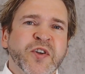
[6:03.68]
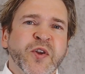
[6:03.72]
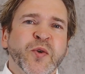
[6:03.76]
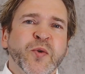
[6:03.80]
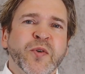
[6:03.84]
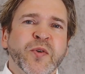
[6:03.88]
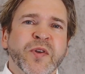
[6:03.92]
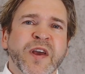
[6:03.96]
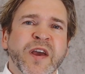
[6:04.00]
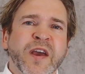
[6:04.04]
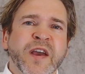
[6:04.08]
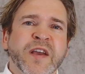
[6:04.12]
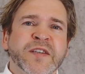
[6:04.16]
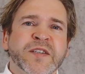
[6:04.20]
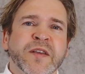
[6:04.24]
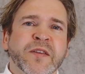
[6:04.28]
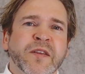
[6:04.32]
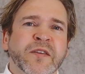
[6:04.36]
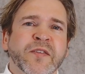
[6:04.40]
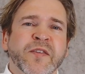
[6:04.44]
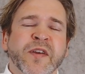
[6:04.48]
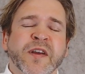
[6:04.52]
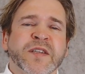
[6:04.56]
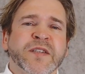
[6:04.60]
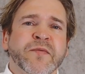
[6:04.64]
2 days in the
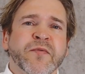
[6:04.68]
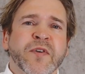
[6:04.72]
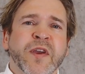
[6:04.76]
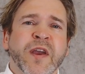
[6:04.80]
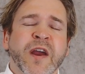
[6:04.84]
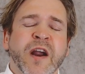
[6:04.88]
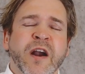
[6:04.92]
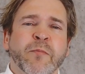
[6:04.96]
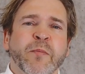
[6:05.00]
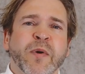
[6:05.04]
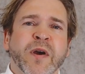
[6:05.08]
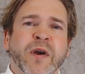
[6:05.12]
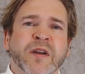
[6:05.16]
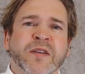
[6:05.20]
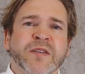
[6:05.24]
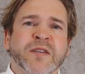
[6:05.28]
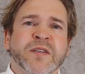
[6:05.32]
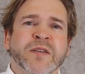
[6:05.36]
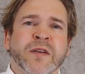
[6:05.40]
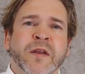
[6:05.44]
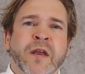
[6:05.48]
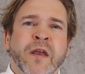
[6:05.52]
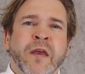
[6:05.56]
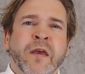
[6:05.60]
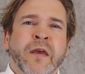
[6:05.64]
intensive care beds.
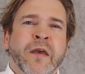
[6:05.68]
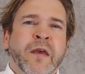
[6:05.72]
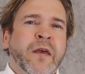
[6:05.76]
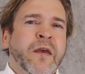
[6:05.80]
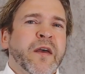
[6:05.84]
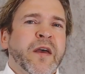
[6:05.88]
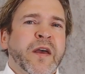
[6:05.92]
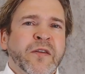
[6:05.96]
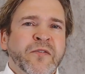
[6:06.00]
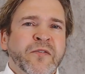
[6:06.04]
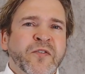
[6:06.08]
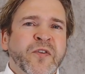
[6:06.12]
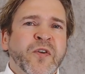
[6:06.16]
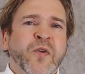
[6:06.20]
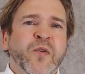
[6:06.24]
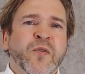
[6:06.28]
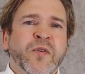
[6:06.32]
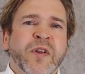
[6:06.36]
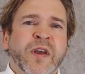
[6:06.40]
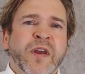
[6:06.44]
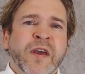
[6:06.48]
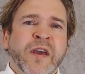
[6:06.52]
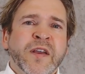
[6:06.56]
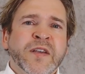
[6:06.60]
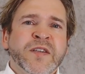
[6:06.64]
And 2
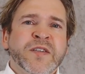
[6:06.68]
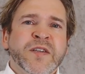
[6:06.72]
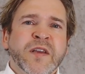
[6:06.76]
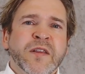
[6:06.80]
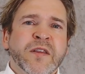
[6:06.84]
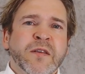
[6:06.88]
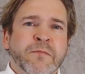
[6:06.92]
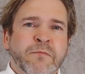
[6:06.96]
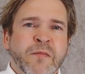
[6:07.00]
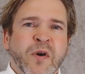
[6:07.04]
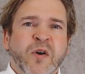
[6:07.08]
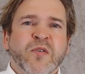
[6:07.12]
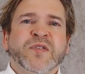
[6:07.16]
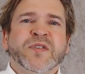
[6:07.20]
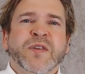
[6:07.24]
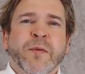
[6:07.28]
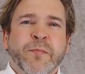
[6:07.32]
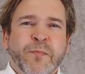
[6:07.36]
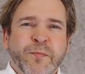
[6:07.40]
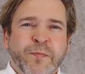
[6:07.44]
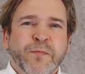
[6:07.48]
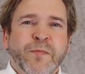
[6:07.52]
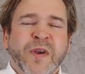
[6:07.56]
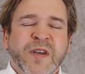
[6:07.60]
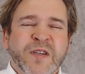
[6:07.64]
days in the most
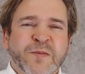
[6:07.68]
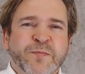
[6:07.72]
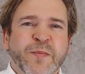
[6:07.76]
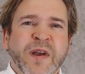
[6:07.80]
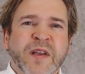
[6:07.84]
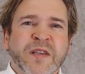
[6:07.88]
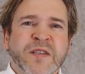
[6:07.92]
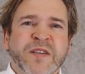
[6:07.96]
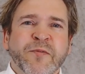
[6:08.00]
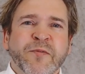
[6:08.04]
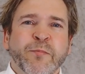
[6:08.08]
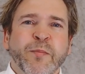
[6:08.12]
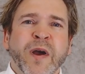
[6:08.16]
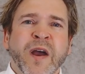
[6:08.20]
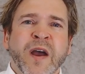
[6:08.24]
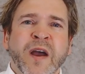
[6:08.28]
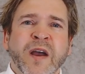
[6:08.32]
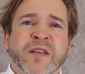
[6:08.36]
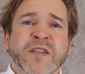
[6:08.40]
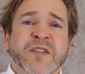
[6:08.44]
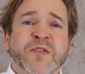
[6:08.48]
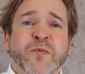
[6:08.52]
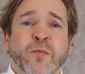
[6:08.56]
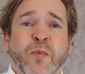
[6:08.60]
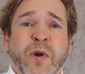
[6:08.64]
expensive
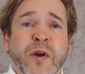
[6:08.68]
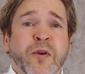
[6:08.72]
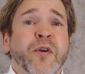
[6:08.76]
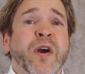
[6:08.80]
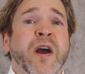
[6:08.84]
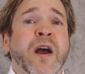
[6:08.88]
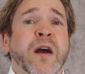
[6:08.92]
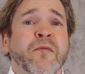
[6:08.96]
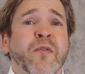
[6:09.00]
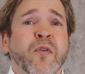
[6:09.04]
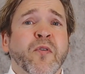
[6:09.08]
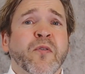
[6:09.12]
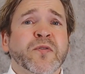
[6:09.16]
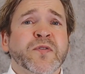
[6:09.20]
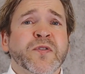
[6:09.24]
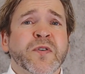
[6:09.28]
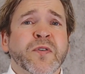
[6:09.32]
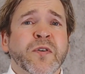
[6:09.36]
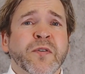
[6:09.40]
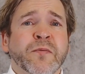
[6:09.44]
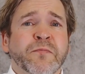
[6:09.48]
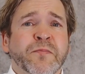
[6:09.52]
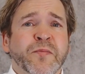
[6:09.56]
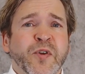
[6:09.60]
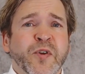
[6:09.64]
beds, where you have
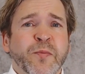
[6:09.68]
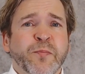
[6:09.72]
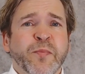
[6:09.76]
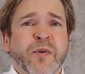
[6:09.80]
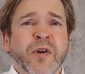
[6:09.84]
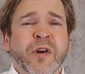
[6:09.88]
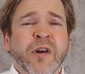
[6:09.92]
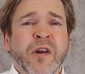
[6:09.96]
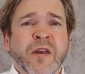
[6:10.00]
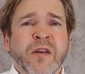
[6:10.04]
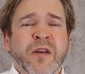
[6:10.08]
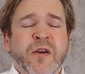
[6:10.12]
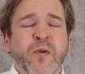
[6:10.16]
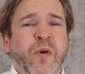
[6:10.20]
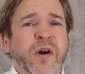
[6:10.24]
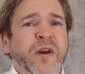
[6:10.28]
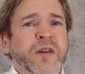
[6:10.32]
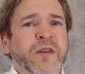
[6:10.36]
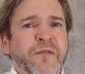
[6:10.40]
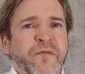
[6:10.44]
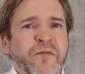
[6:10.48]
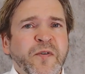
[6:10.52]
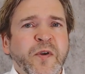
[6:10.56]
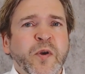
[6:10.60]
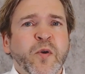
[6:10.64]
also typically quite
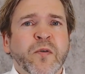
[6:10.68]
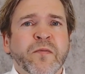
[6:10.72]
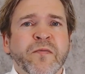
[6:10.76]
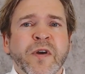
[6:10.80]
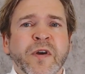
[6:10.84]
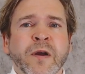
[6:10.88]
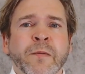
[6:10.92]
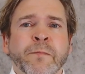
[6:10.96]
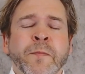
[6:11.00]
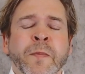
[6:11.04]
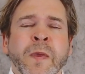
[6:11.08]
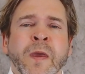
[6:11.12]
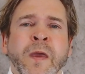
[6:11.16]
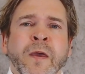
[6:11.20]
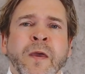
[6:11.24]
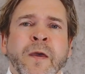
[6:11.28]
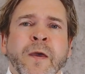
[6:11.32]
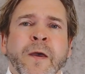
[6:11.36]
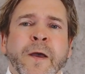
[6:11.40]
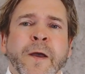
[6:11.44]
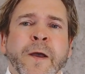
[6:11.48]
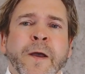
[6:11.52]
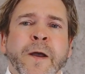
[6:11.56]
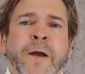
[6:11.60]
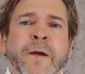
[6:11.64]
a few of them,
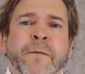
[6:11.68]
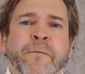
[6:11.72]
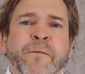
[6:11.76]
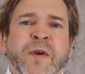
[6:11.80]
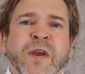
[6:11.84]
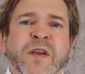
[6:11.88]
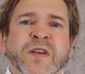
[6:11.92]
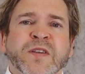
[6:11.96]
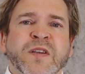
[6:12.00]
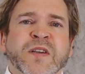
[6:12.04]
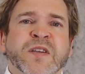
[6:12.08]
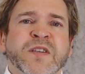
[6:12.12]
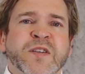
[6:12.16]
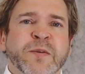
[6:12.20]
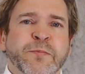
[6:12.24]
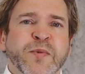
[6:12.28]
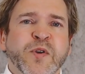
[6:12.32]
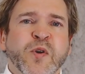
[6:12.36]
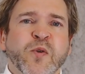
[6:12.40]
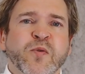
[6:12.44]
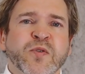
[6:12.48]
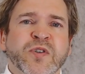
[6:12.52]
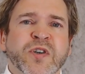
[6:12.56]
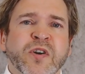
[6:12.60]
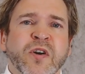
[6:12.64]
is a
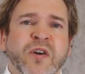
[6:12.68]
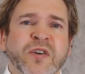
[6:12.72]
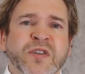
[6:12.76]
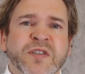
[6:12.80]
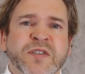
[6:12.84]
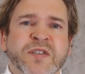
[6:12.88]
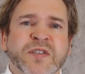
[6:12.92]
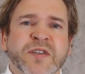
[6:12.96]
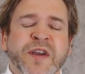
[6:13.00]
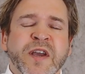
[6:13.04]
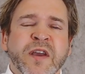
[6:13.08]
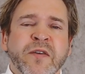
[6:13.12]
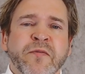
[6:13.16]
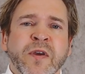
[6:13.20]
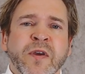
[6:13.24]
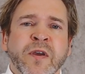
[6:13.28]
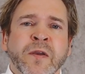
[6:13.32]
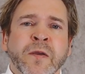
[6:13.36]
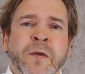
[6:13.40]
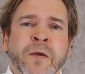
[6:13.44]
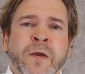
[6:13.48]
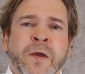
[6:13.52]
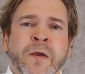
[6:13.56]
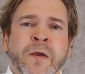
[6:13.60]
huge cost saving.